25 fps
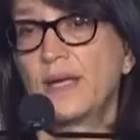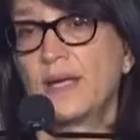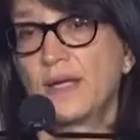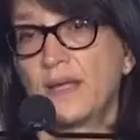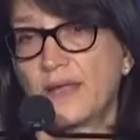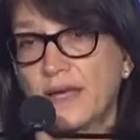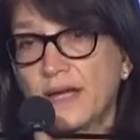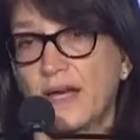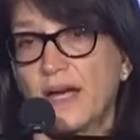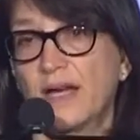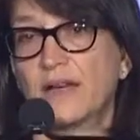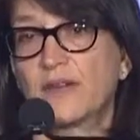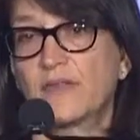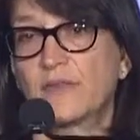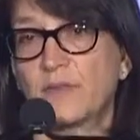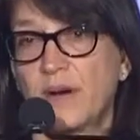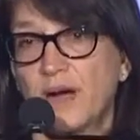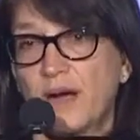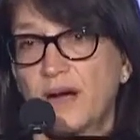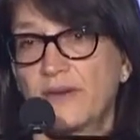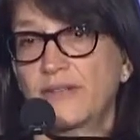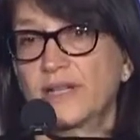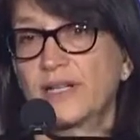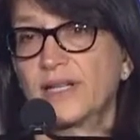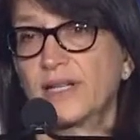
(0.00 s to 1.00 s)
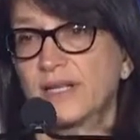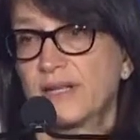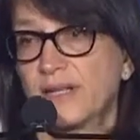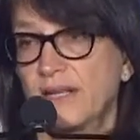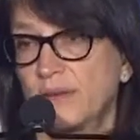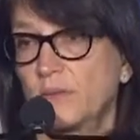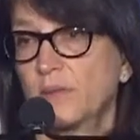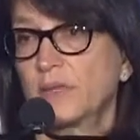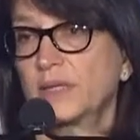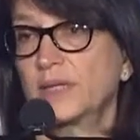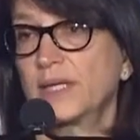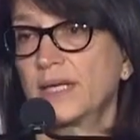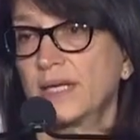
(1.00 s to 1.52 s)
the kind of poverty that
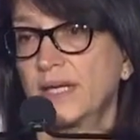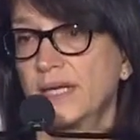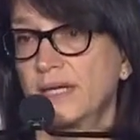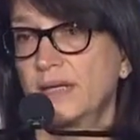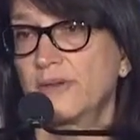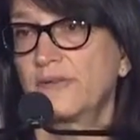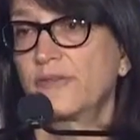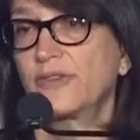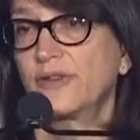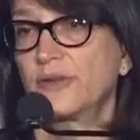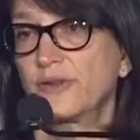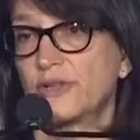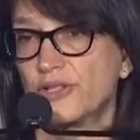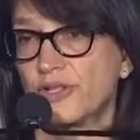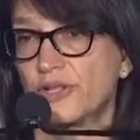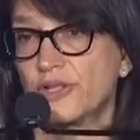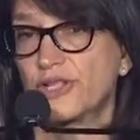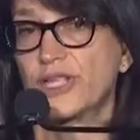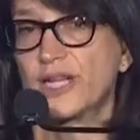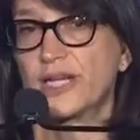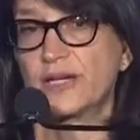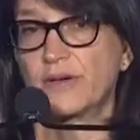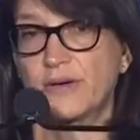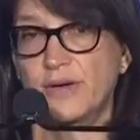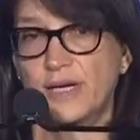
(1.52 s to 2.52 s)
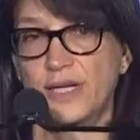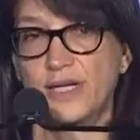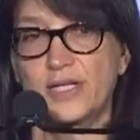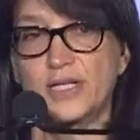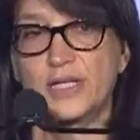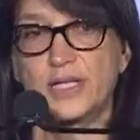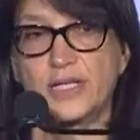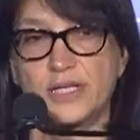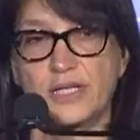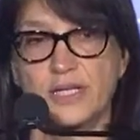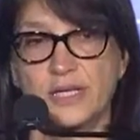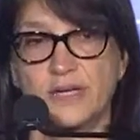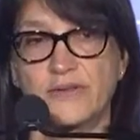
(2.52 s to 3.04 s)
will lead future
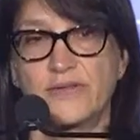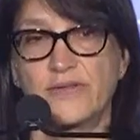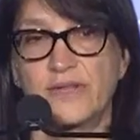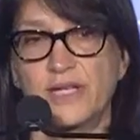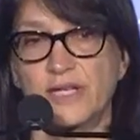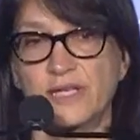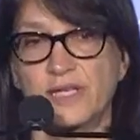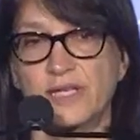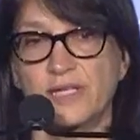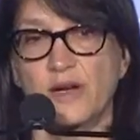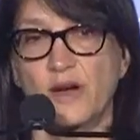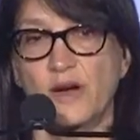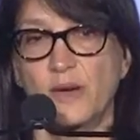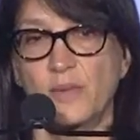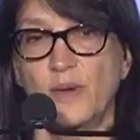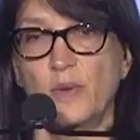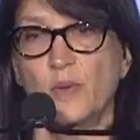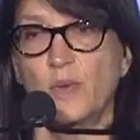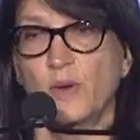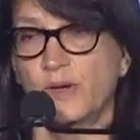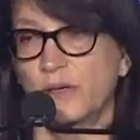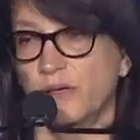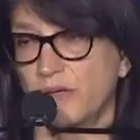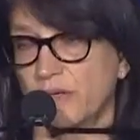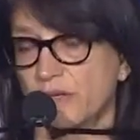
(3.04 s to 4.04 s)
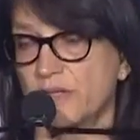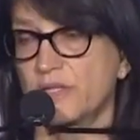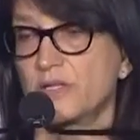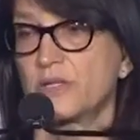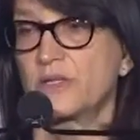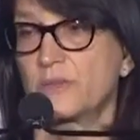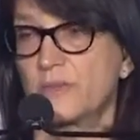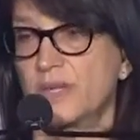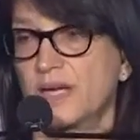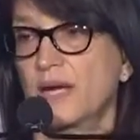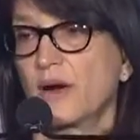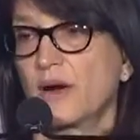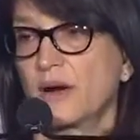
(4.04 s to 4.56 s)
generations of these garment workers to
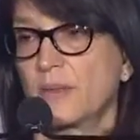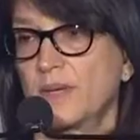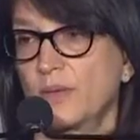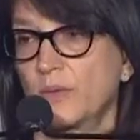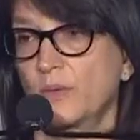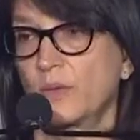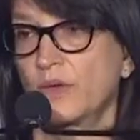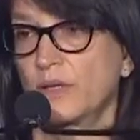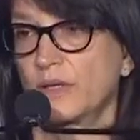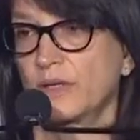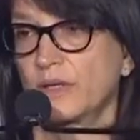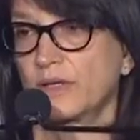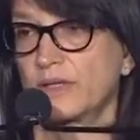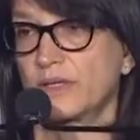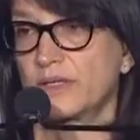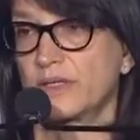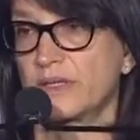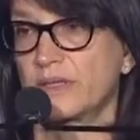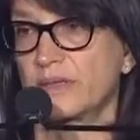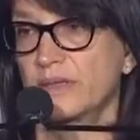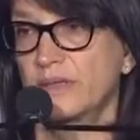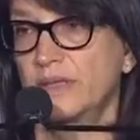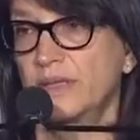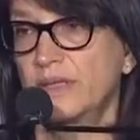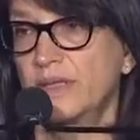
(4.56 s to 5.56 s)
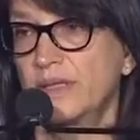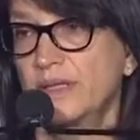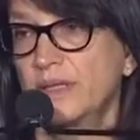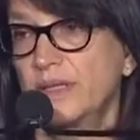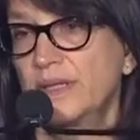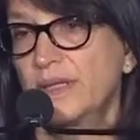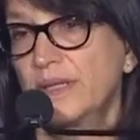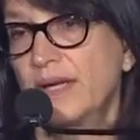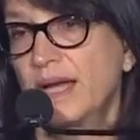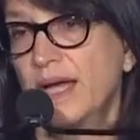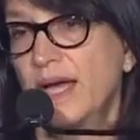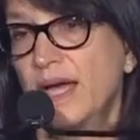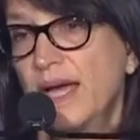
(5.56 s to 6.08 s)
be garment workers.
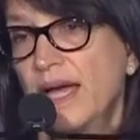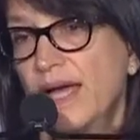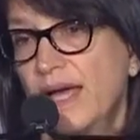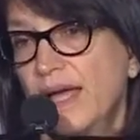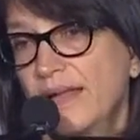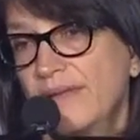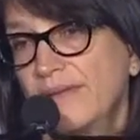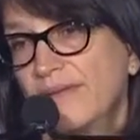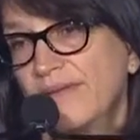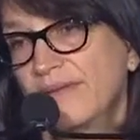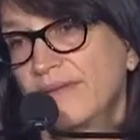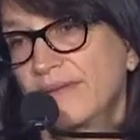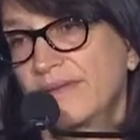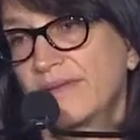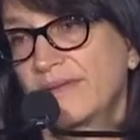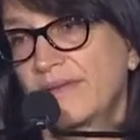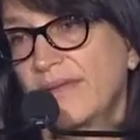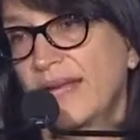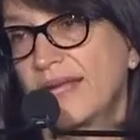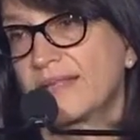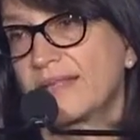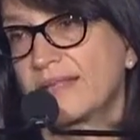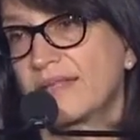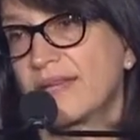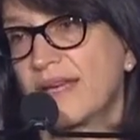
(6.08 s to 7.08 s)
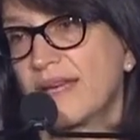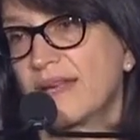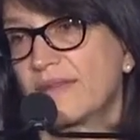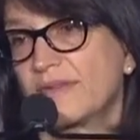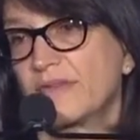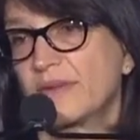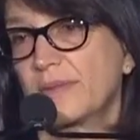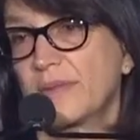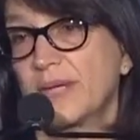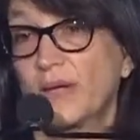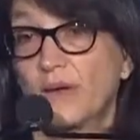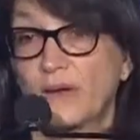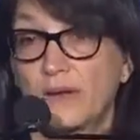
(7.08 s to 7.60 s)
And that's sad
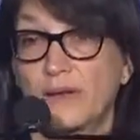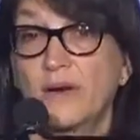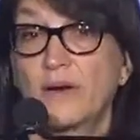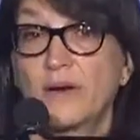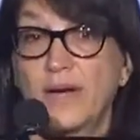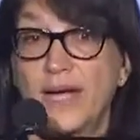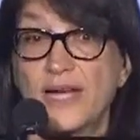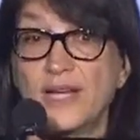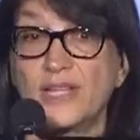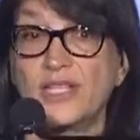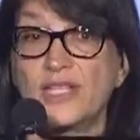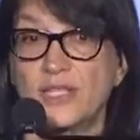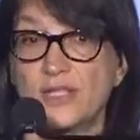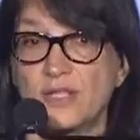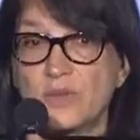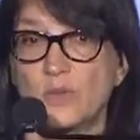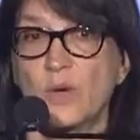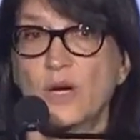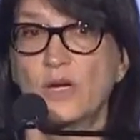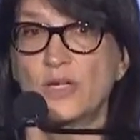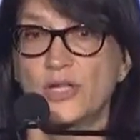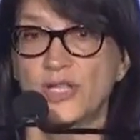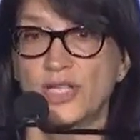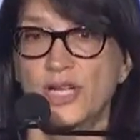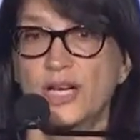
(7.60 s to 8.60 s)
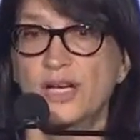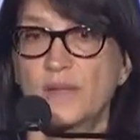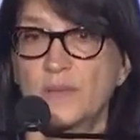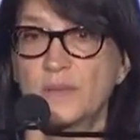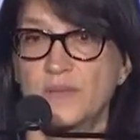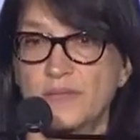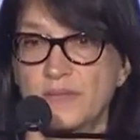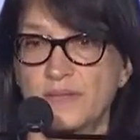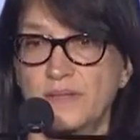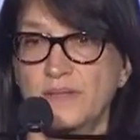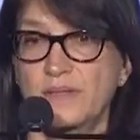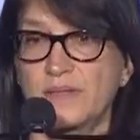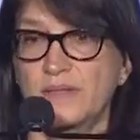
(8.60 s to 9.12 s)
for me, although Haitians want
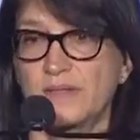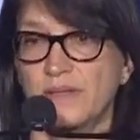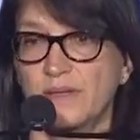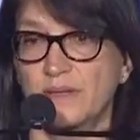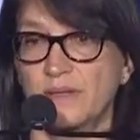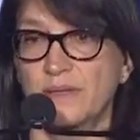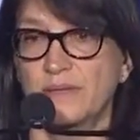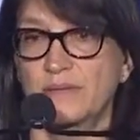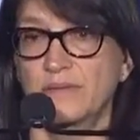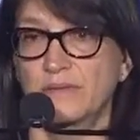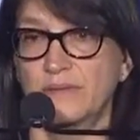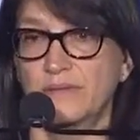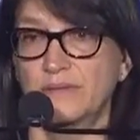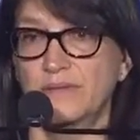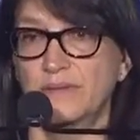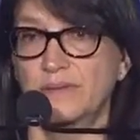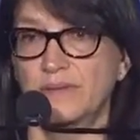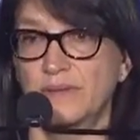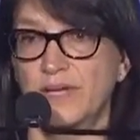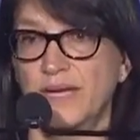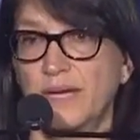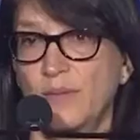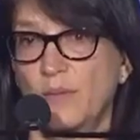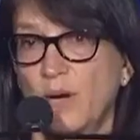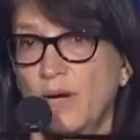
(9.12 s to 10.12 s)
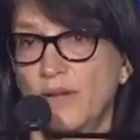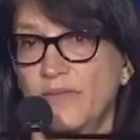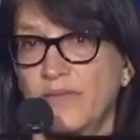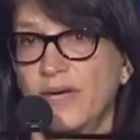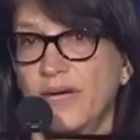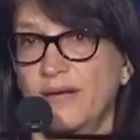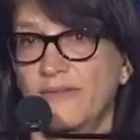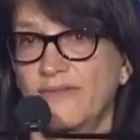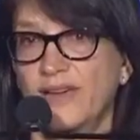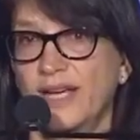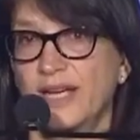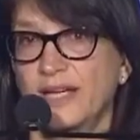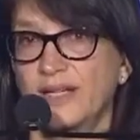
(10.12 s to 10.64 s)
jobs, so they want
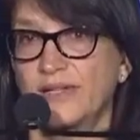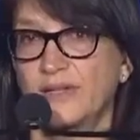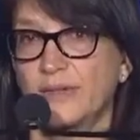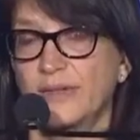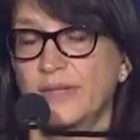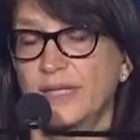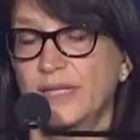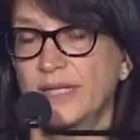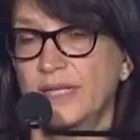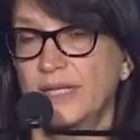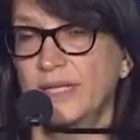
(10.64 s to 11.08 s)
that factory.